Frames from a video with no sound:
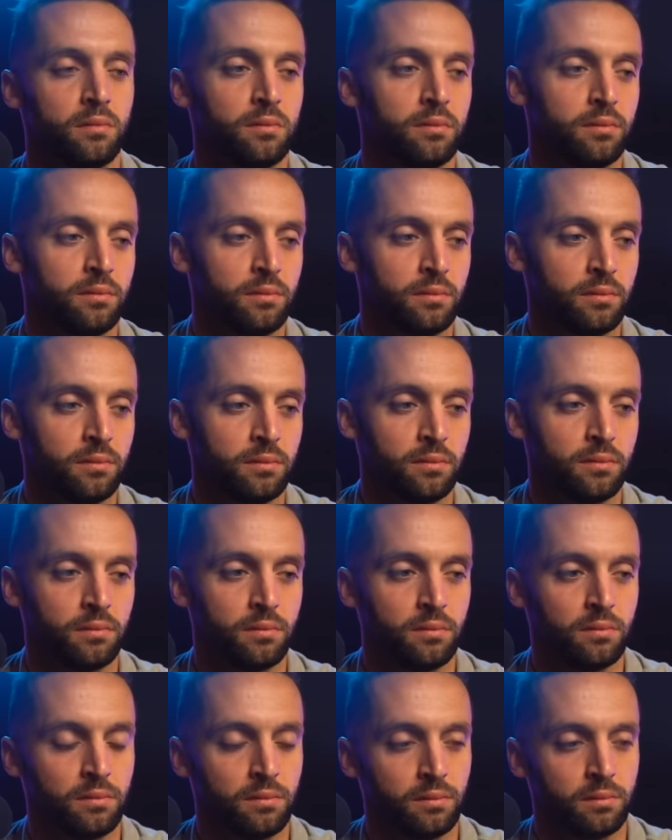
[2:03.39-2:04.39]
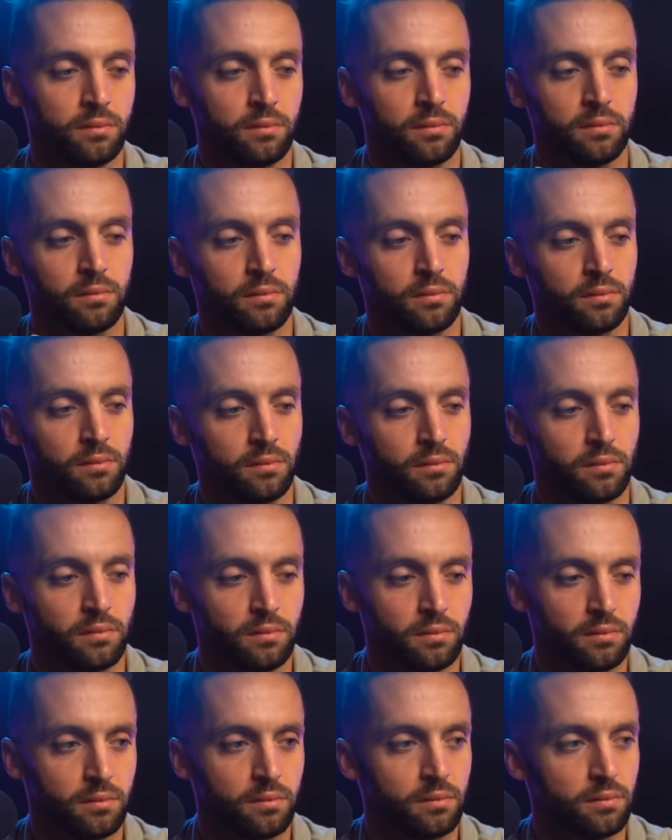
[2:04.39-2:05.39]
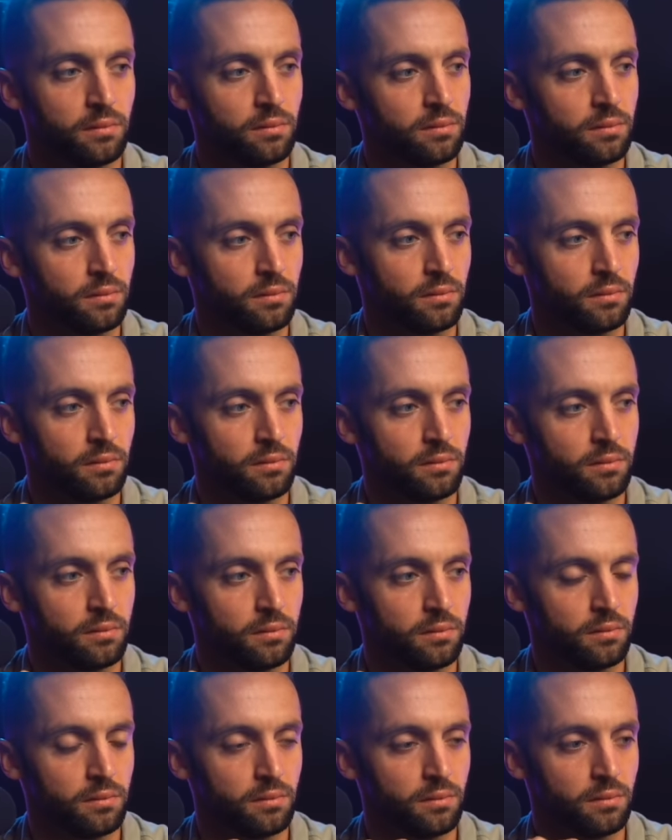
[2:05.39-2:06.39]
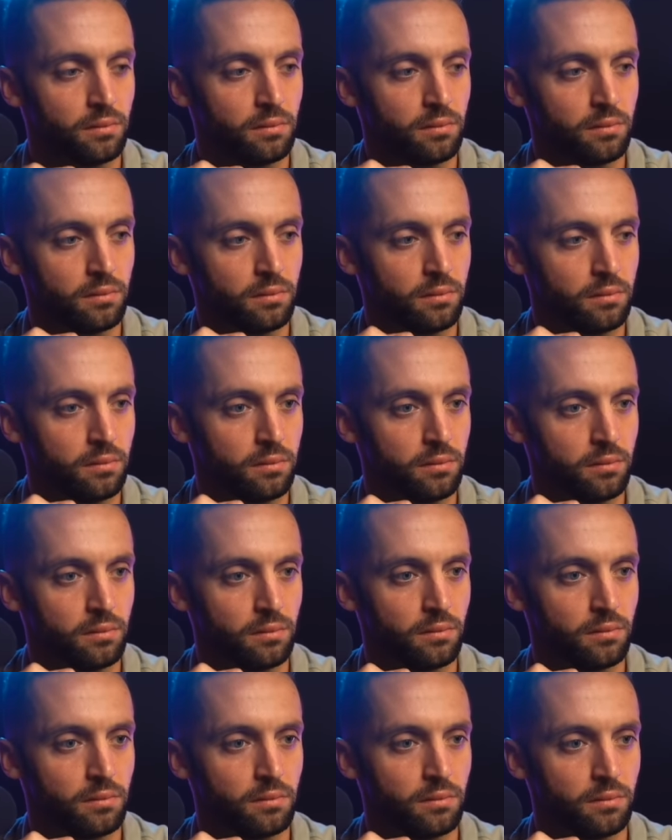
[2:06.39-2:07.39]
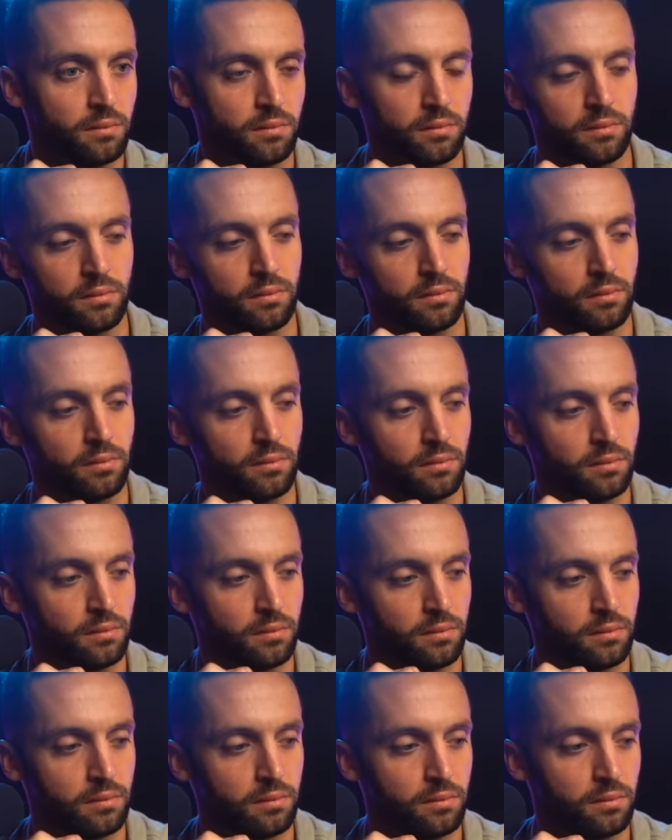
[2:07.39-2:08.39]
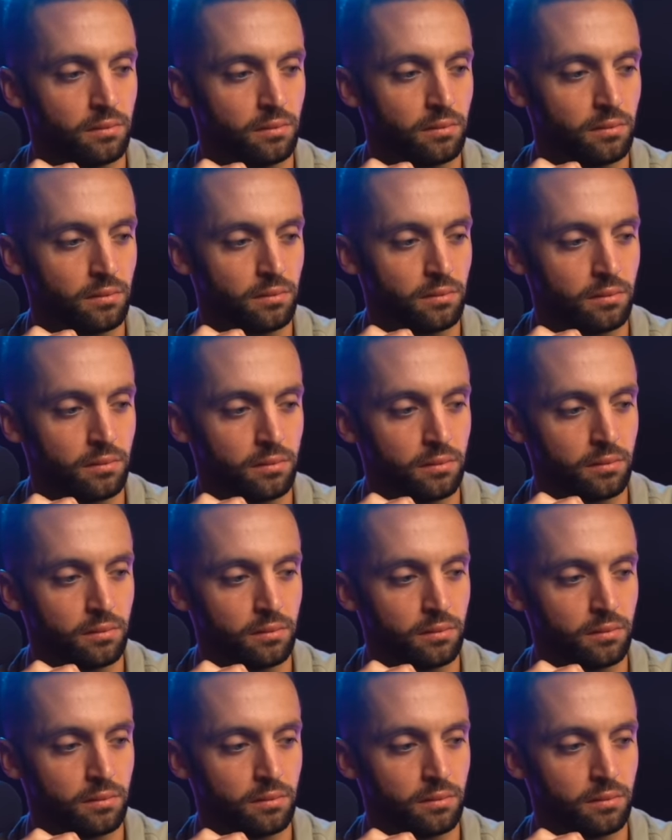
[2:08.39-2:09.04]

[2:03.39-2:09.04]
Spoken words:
(silent)